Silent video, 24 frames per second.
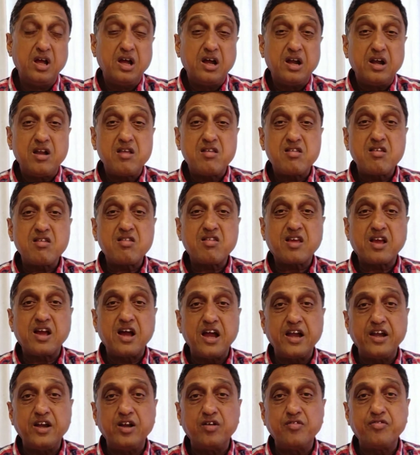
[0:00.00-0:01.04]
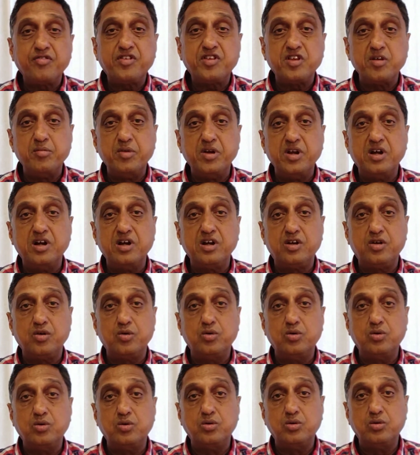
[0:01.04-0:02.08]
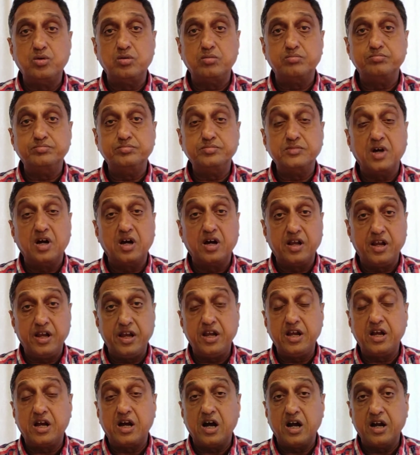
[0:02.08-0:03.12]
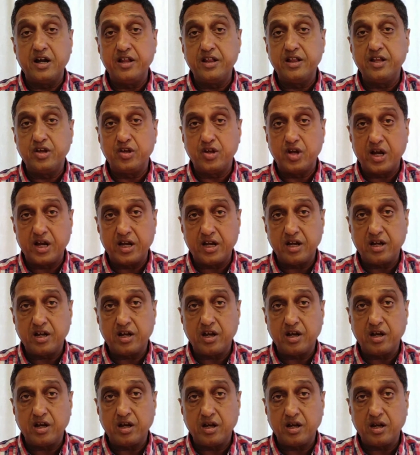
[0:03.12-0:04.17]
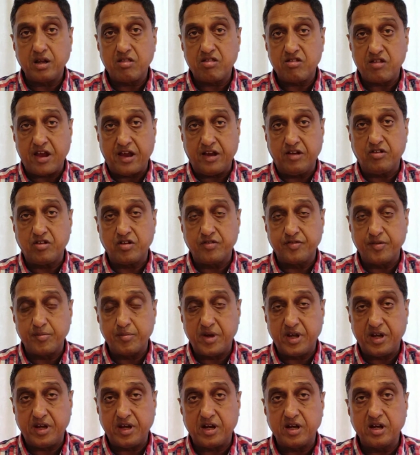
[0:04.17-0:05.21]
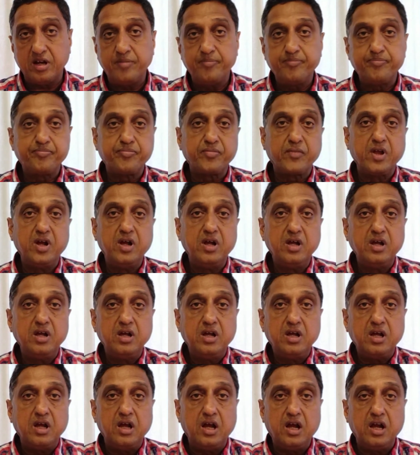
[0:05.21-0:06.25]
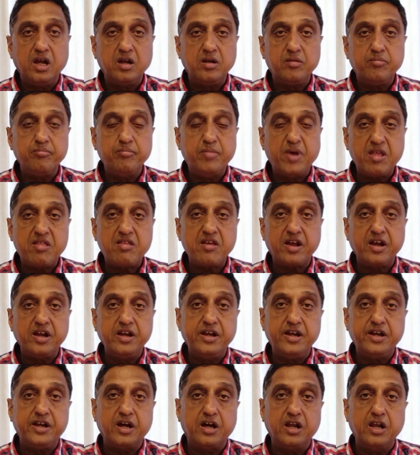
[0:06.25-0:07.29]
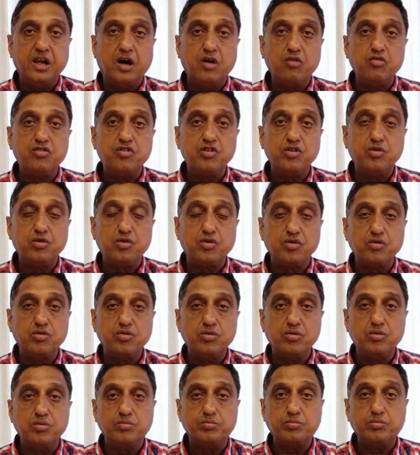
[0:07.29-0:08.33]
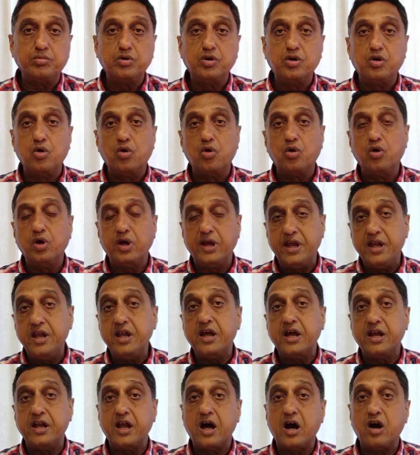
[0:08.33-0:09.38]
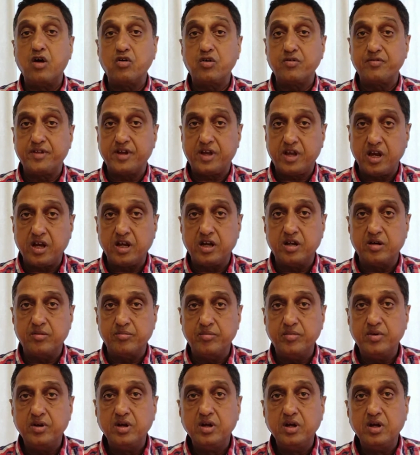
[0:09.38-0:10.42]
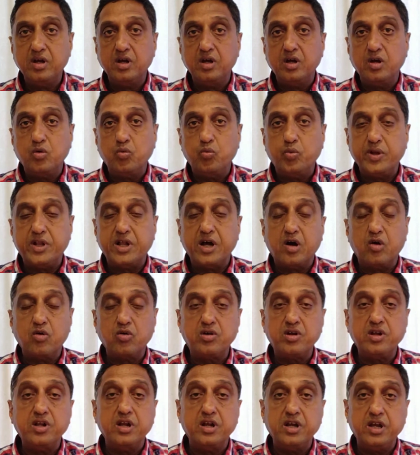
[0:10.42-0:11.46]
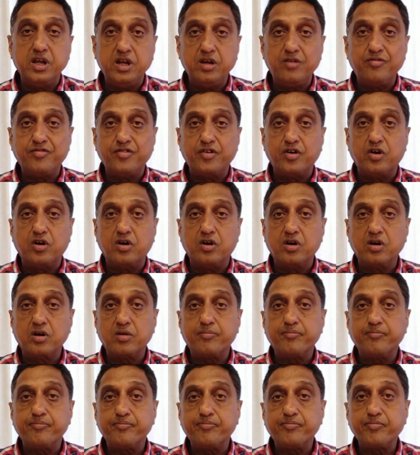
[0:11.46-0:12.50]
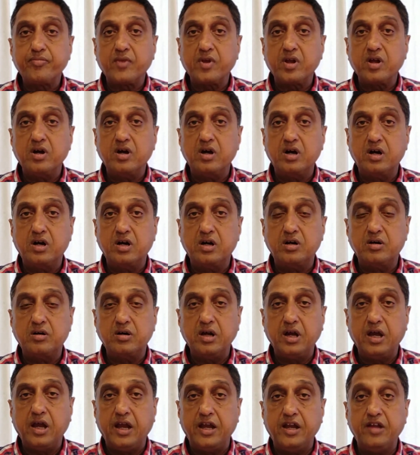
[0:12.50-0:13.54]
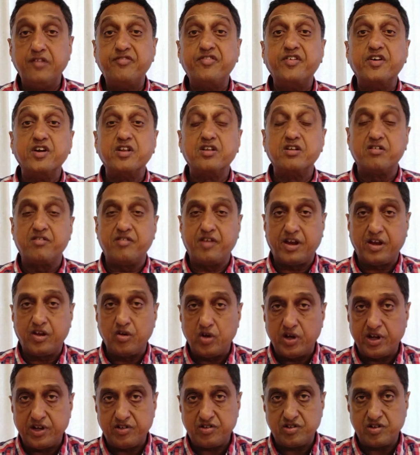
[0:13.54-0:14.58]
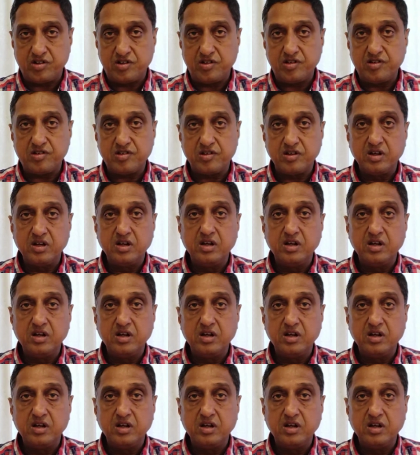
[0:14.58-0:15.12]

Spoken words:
This is kind of similar to a green card in the United States of America. And basically it allows you to go in and out of the kingdom without the need for any further regulations